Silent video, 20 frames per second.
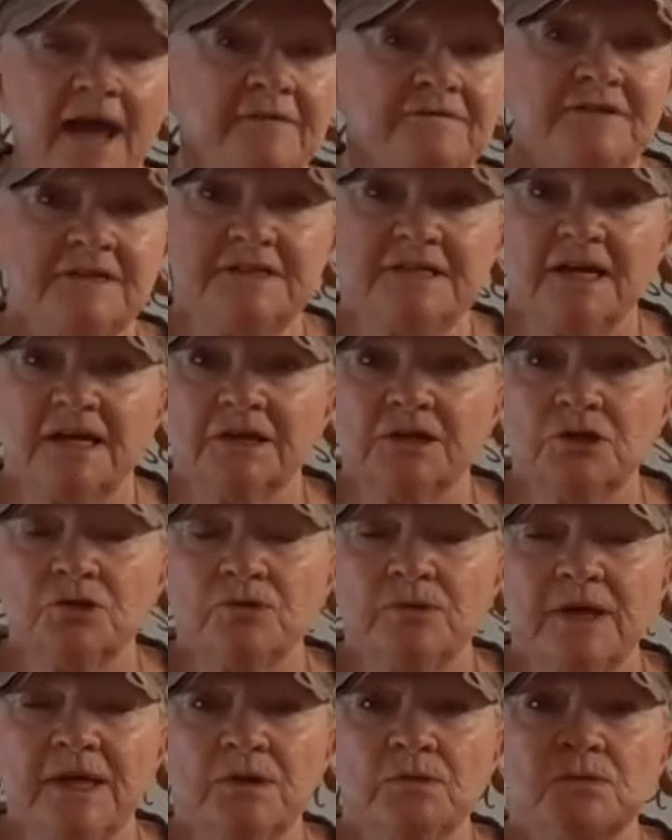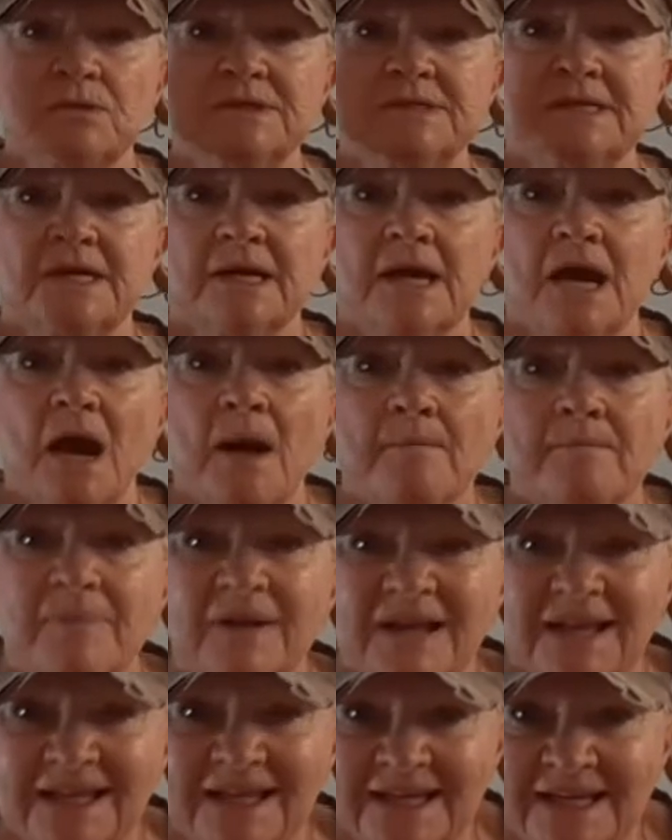have to tell you it was a
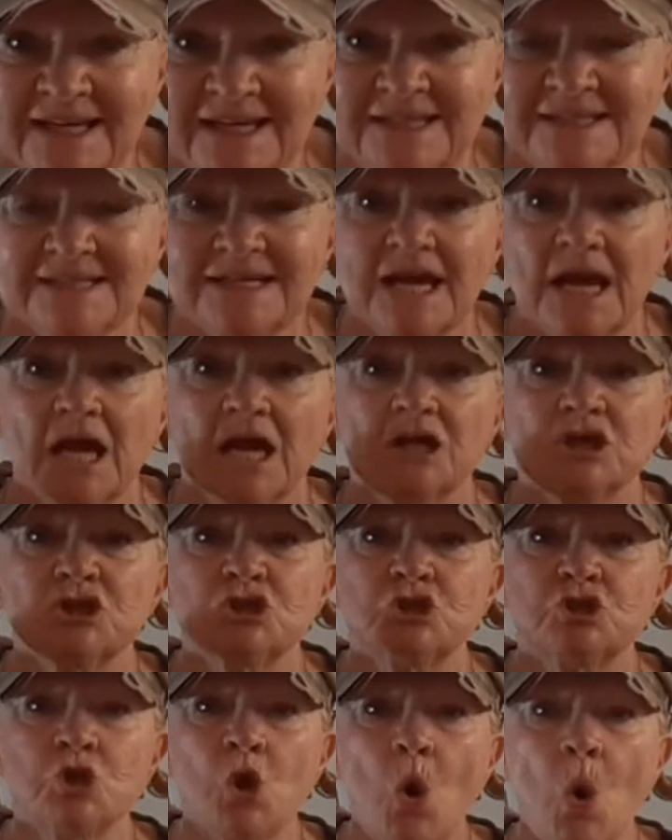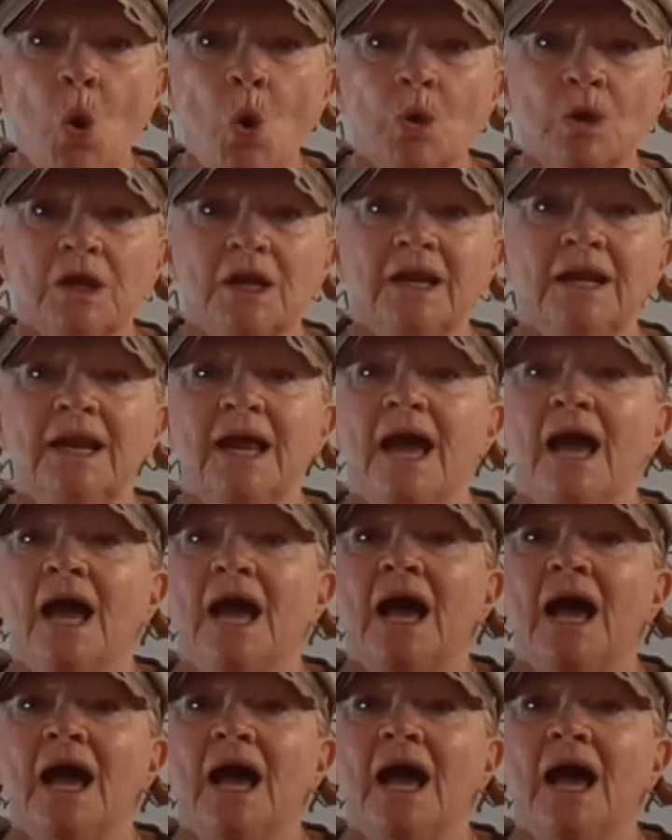complete total